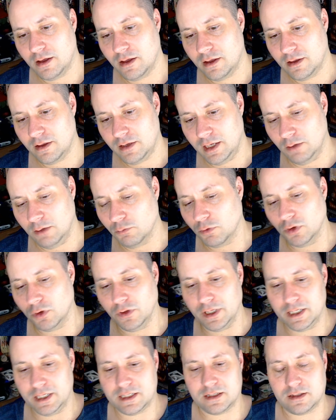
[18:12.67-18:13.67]
he
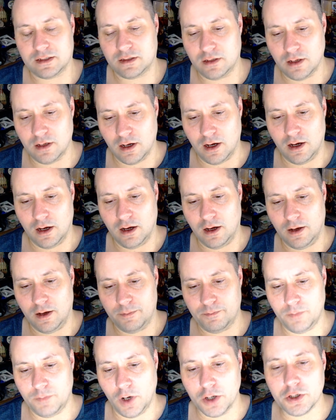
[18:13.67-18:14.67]
really
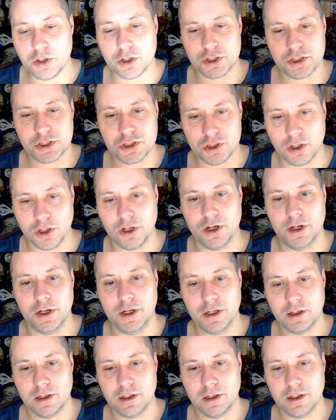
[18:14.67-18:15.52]
understood